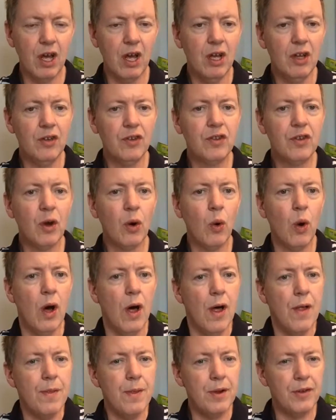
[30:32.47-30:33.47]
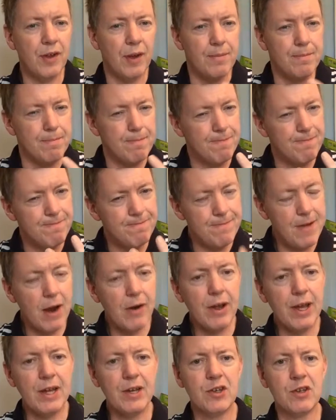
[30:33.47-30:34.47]
So there's a
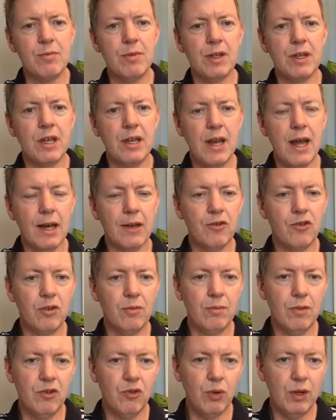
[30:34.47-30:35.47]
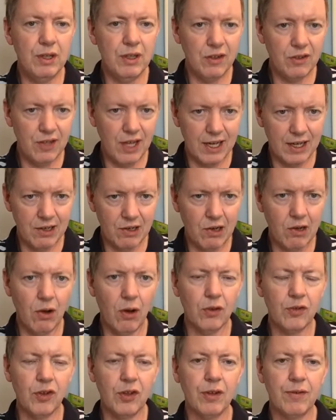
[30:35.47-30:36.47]
very intimate connection between the second
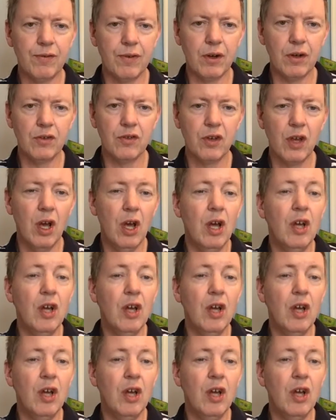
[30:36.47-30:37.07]
clause and the first.